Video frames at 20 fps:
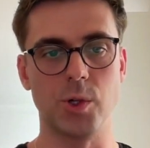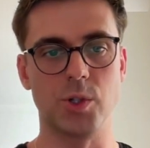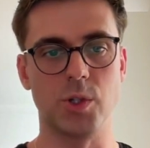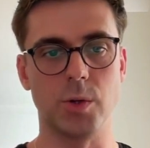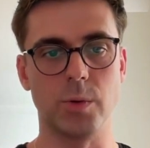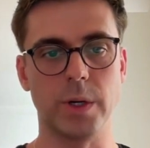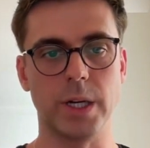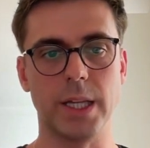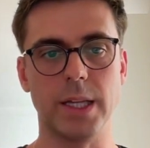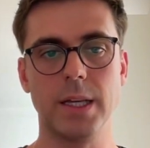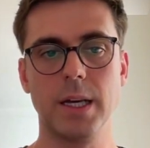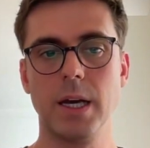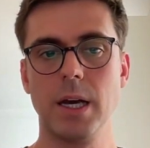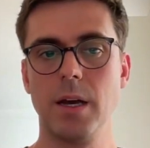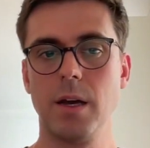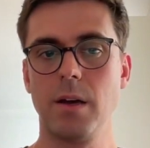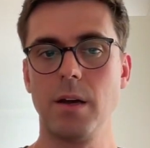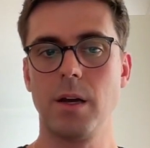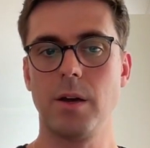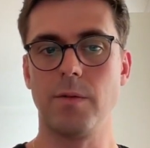doing
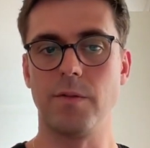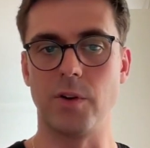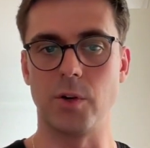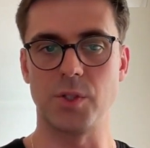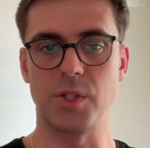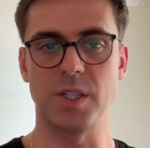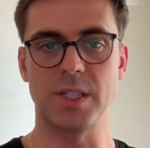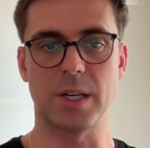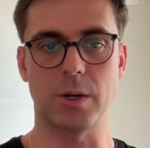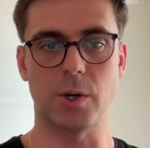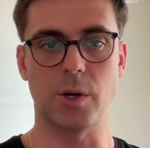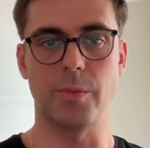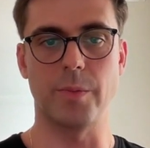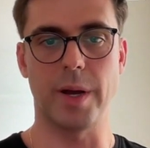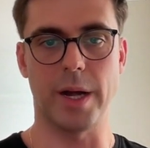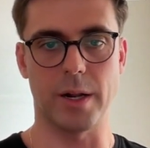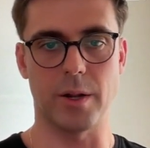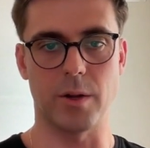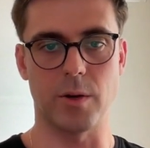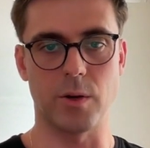versus our
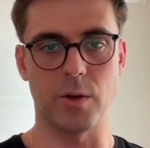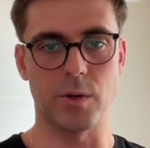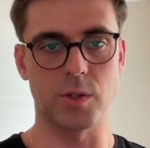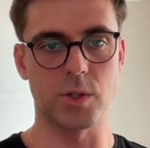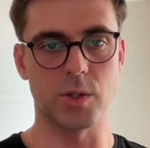competitors.